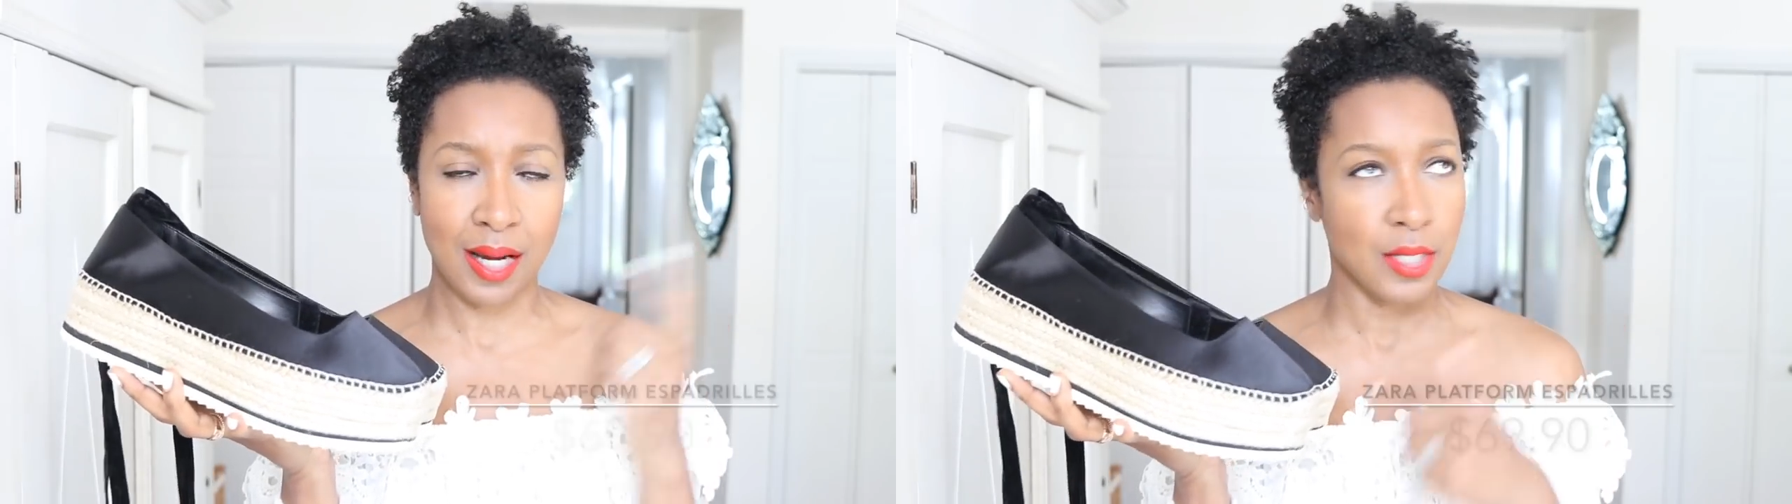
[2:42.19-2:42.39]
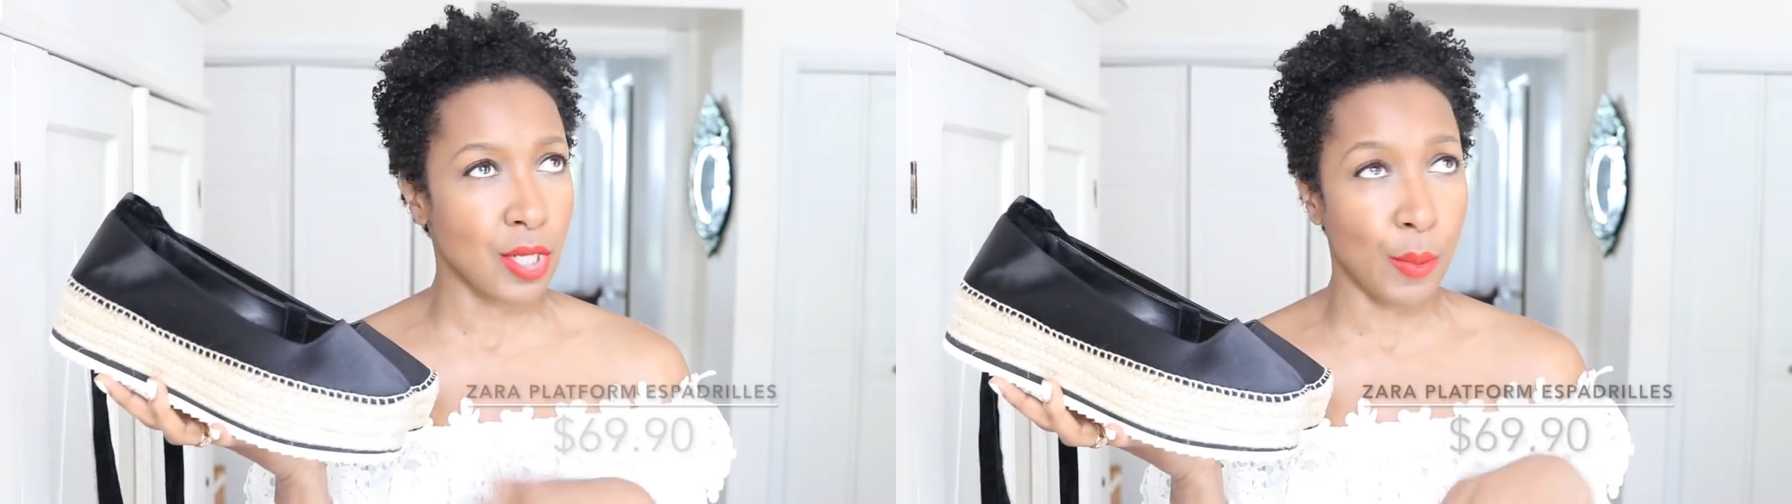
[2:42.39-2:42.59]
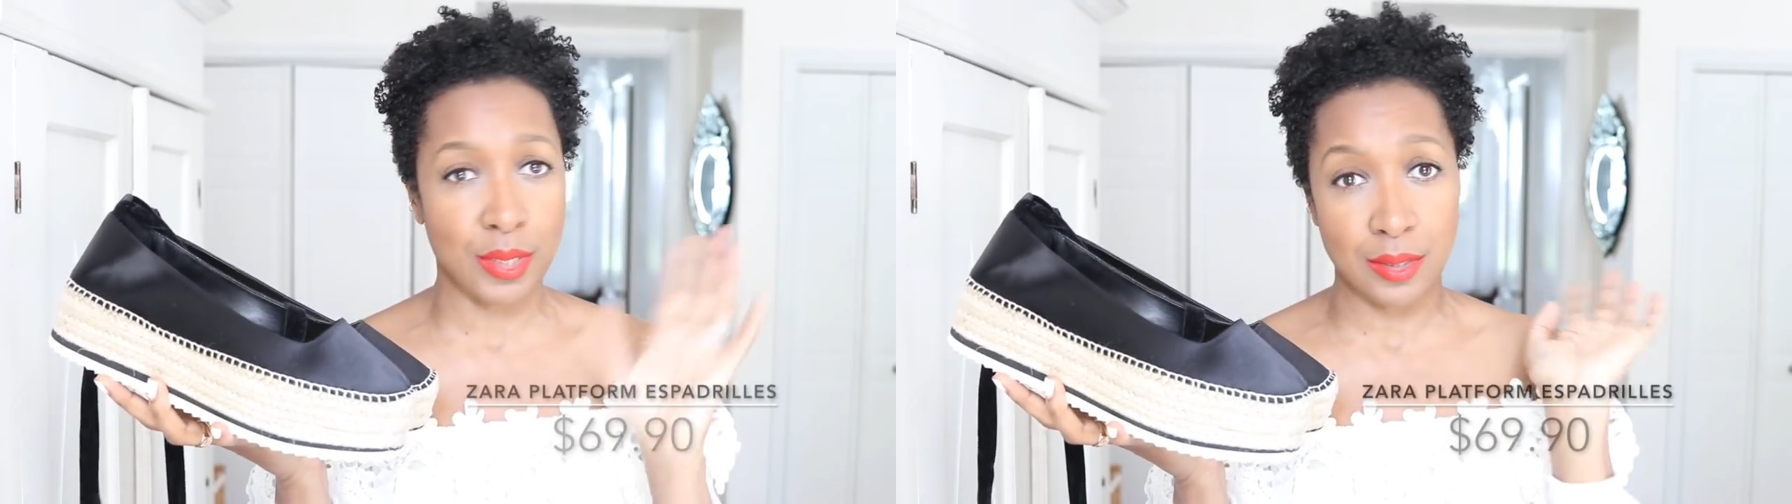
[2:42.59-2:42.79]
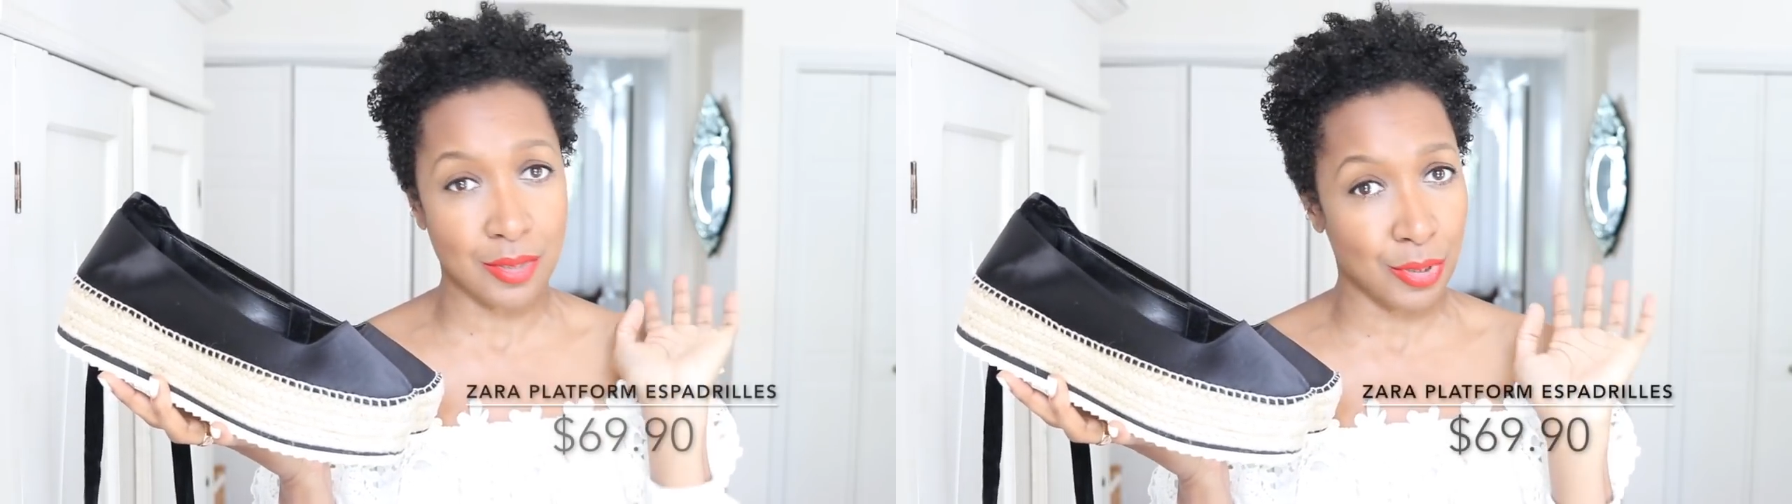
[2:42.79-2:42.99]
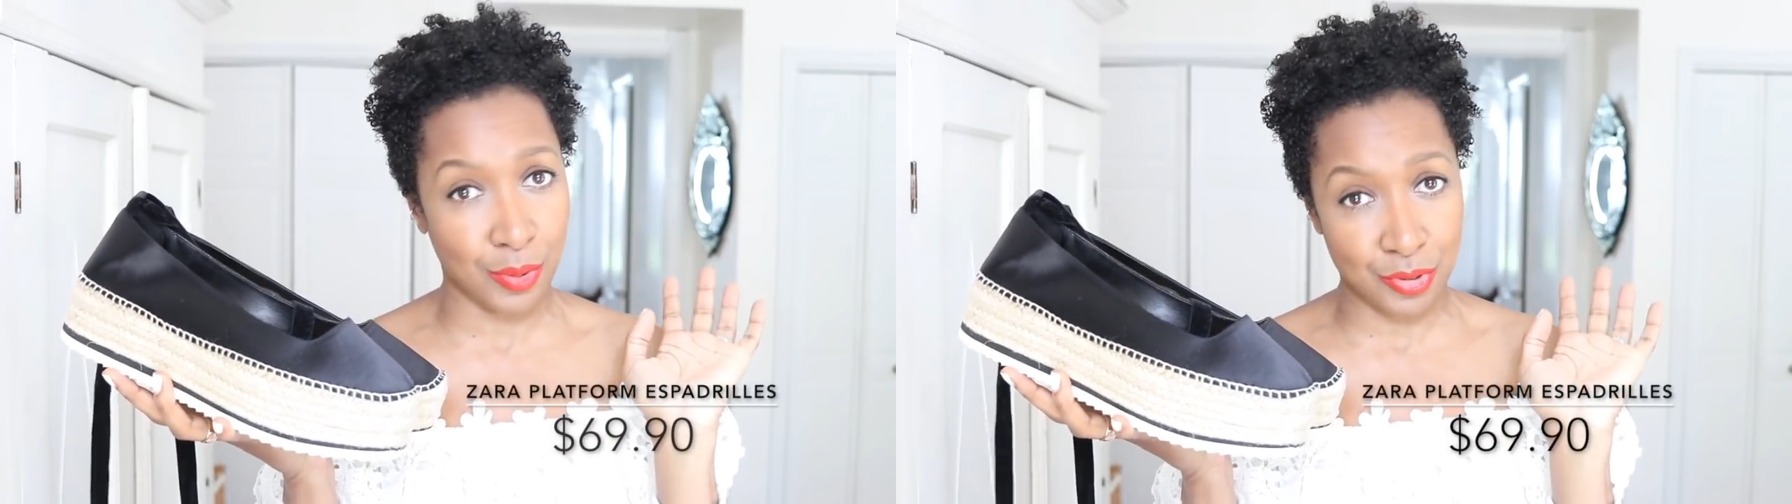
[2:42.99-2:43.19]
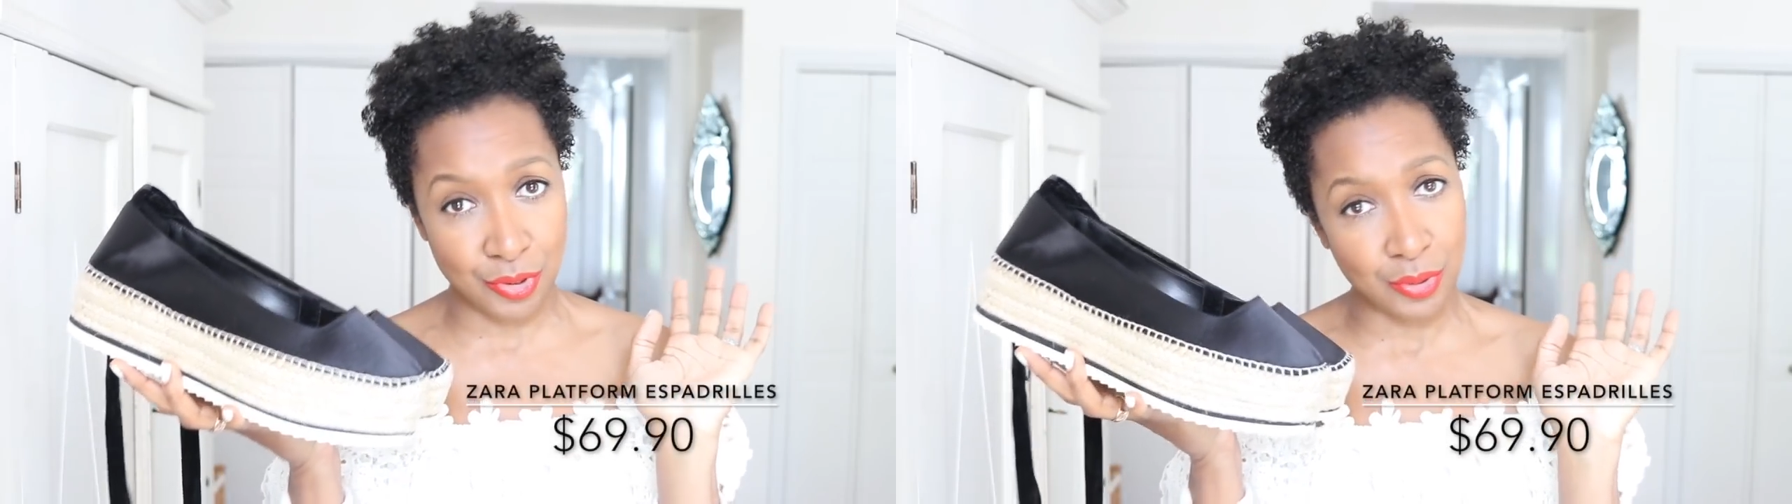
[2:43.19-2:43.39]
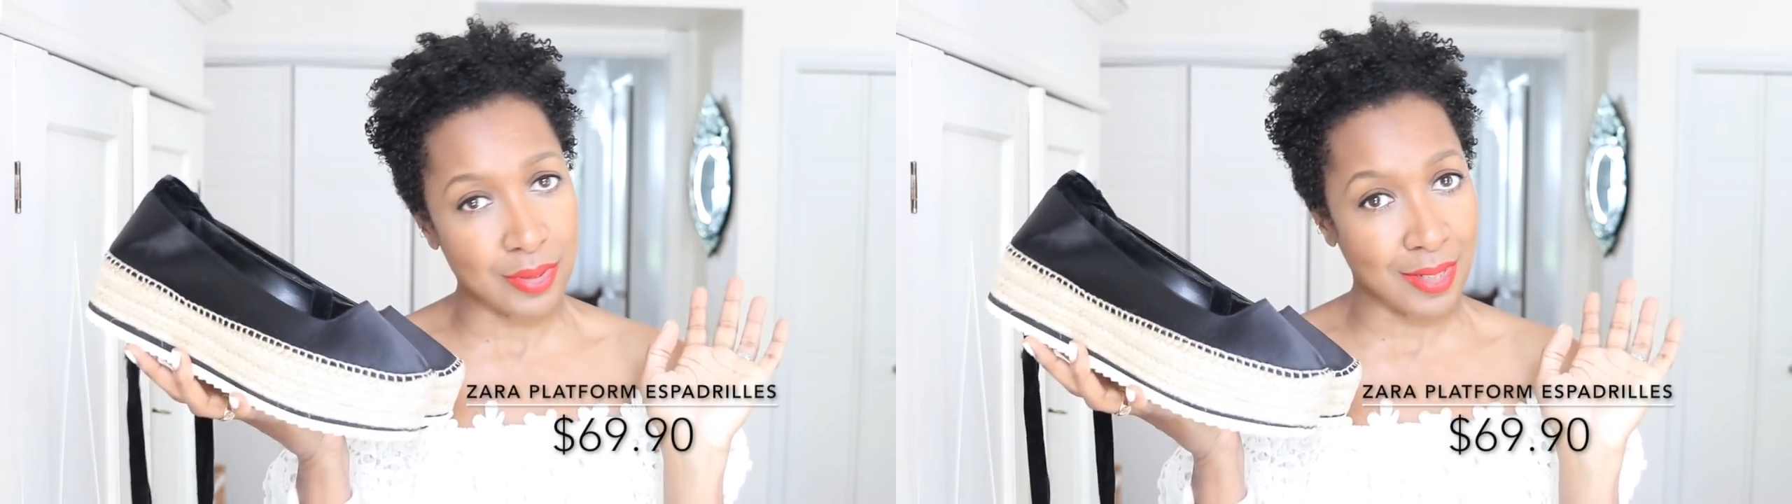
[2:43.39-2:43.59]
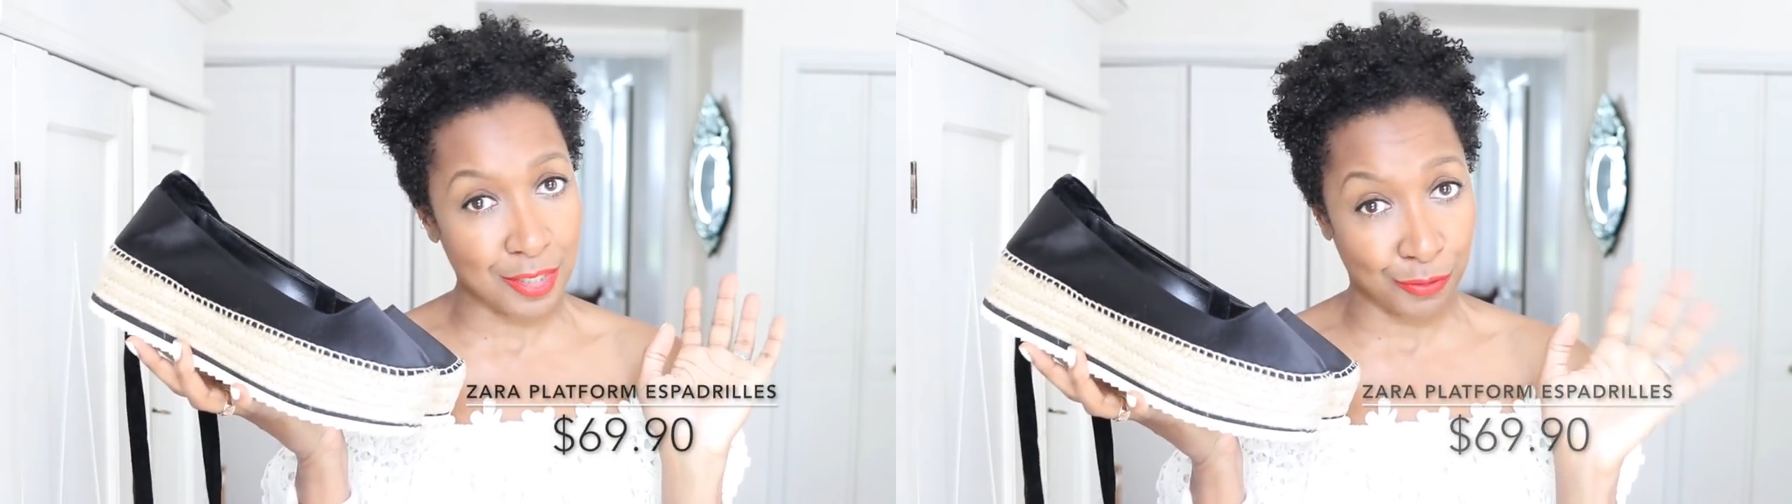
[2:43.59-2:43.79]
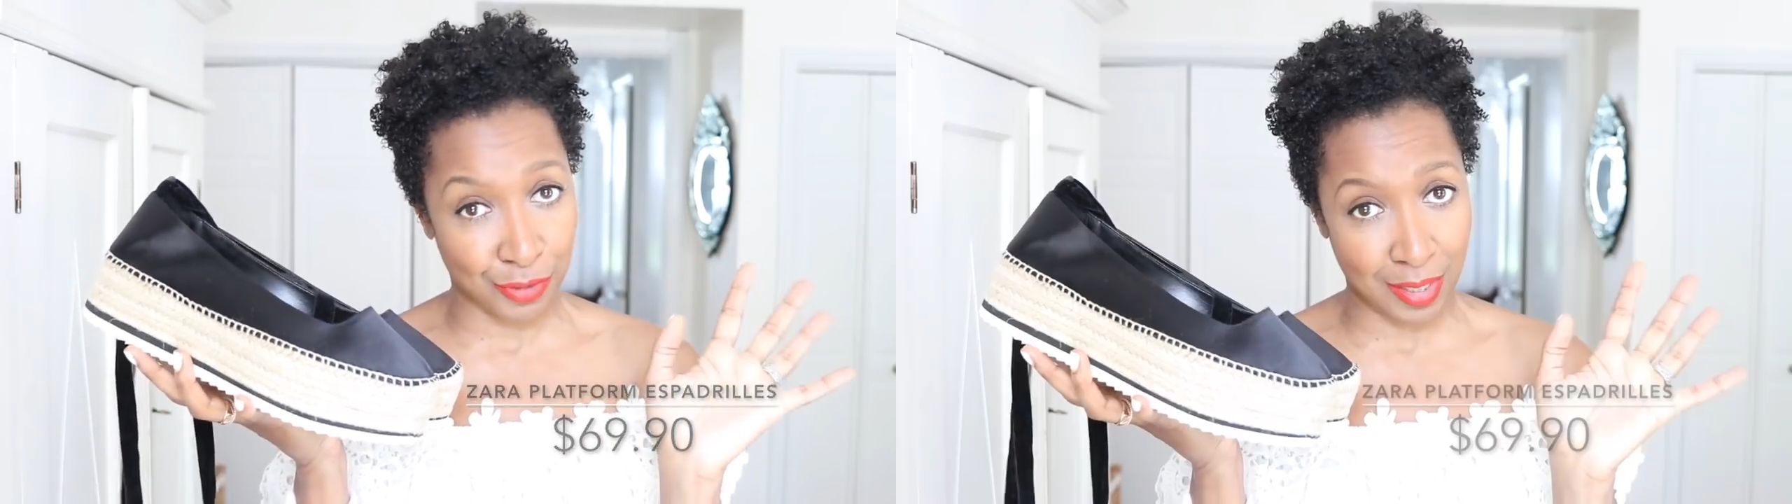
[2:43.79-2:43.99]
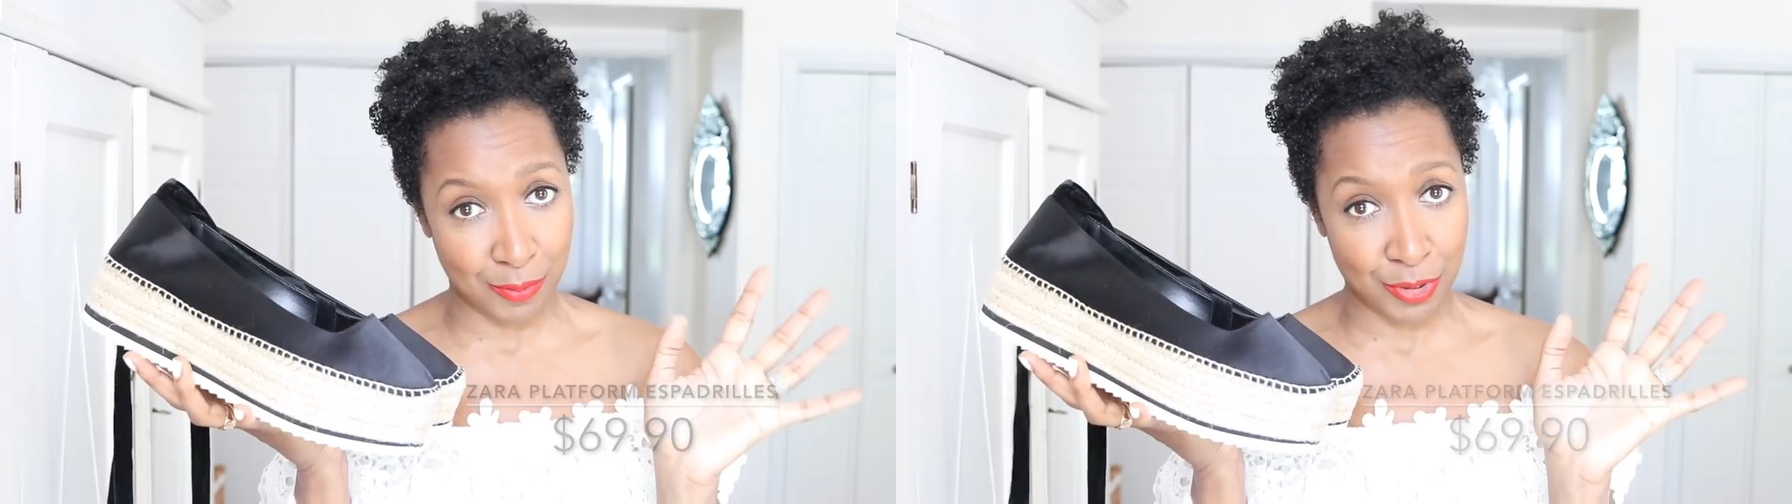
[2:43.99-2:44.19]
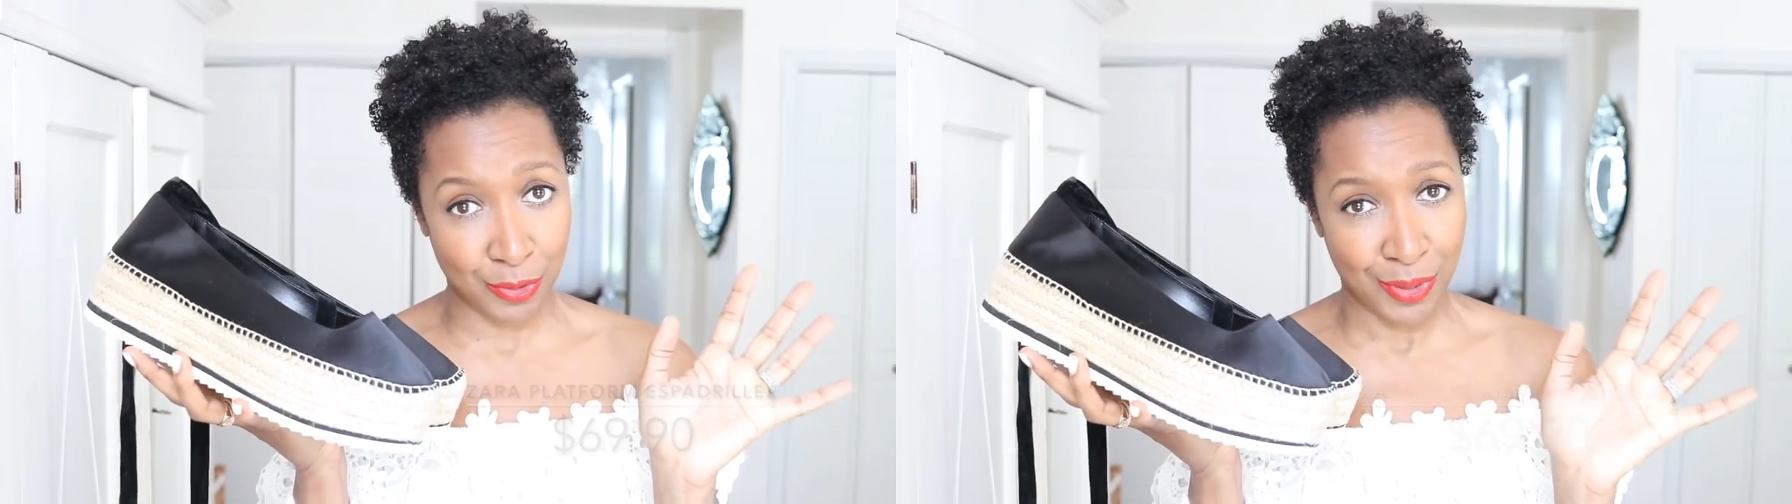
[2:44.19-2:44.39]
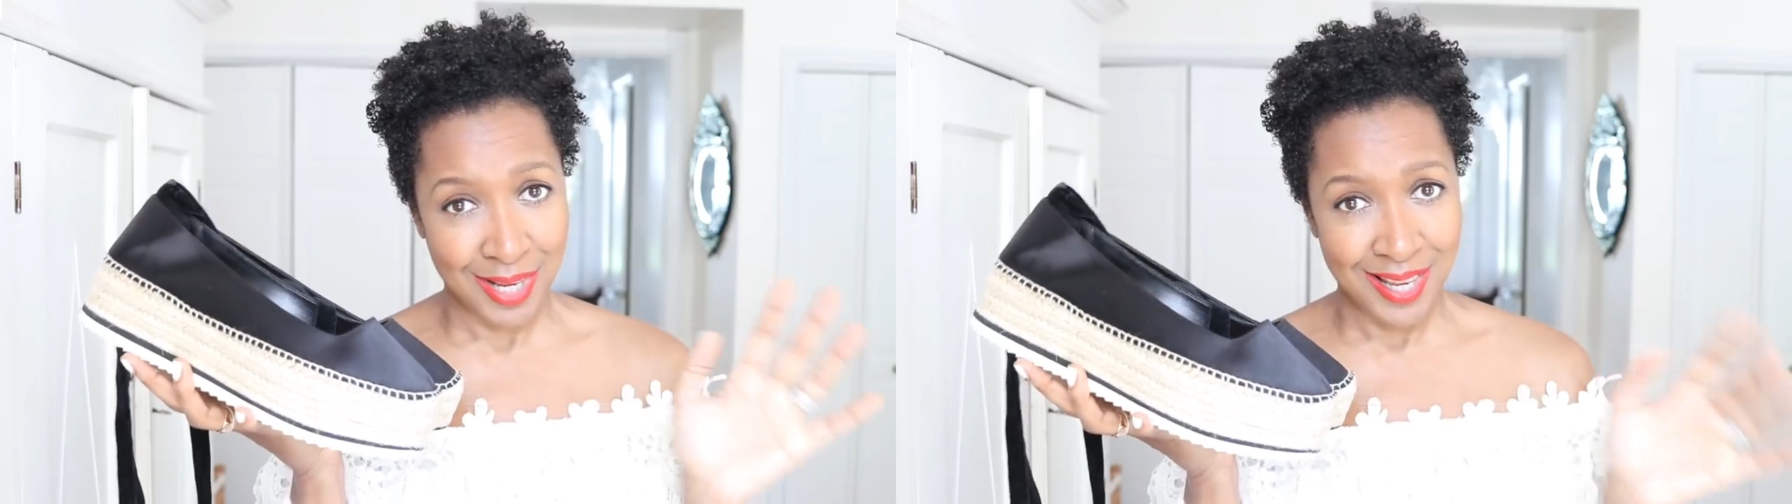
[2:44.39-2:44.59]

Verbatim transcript: I know it's under two hundred dollars. That's for damn sure.